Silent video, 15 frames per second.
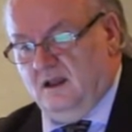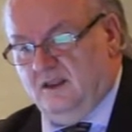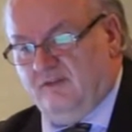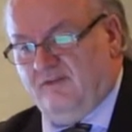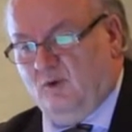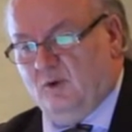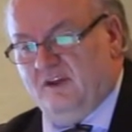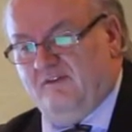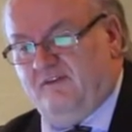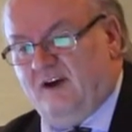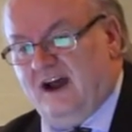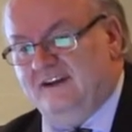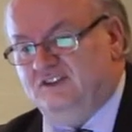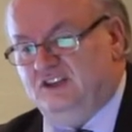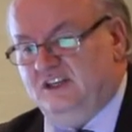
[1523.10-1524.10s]
Therefore, the
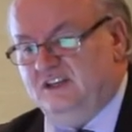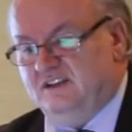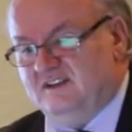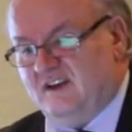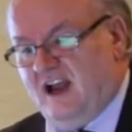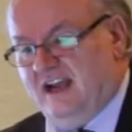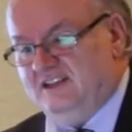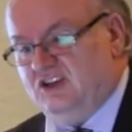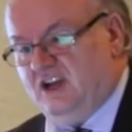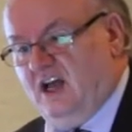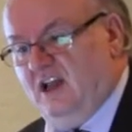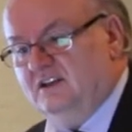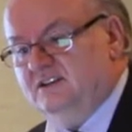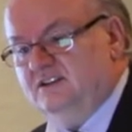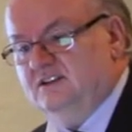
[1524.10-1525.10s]
5G design
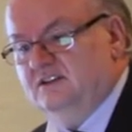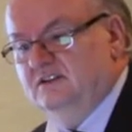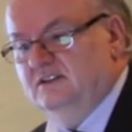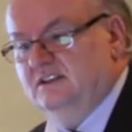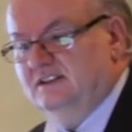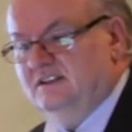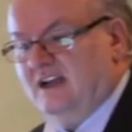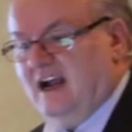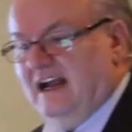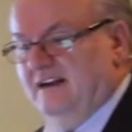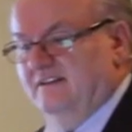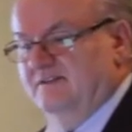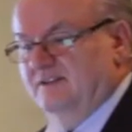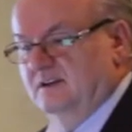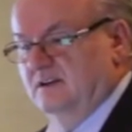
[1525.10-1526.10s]
challenge is
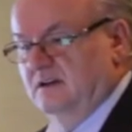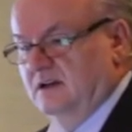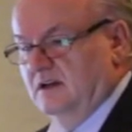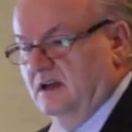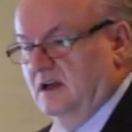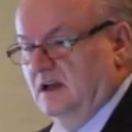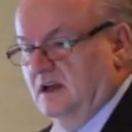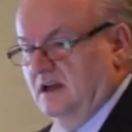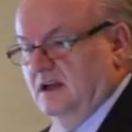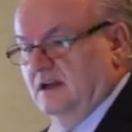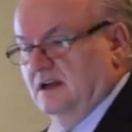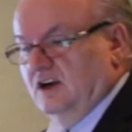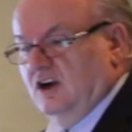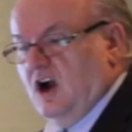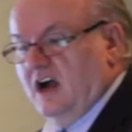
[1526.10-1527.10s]
kind of
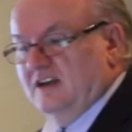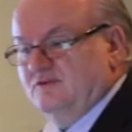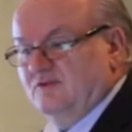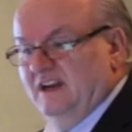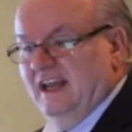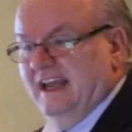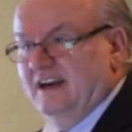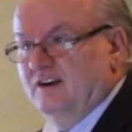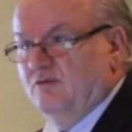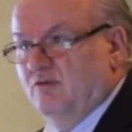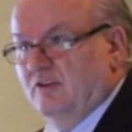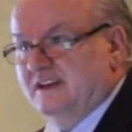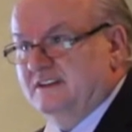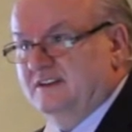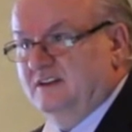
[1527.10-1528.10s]
cost-related
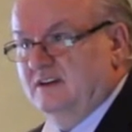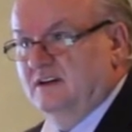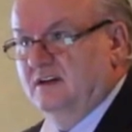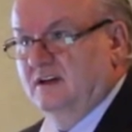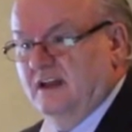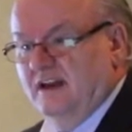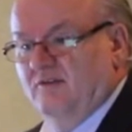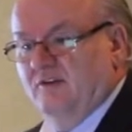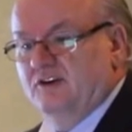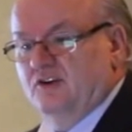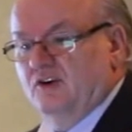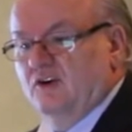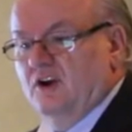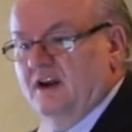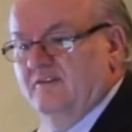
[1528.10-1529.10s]
risk and
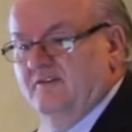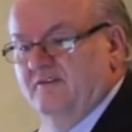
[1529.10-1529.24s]
return on